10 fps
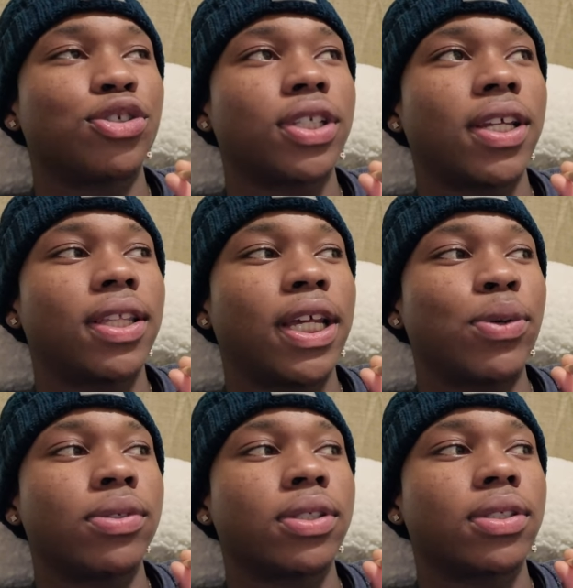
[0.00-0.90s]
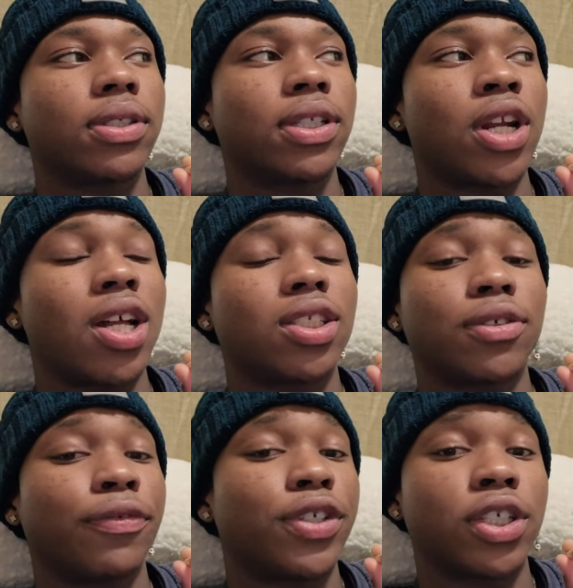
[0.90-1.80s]
said that it was not
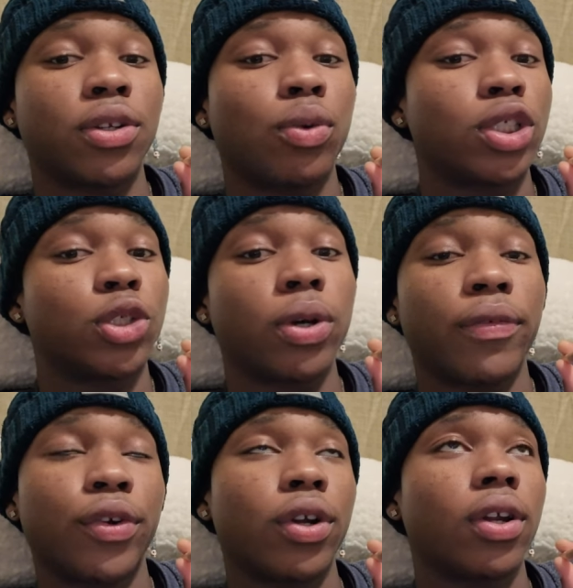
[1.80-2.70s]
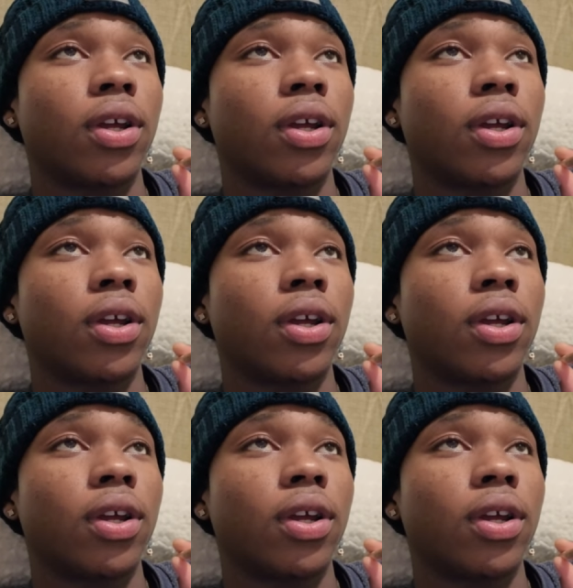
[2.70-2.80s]
sufficient whatsoever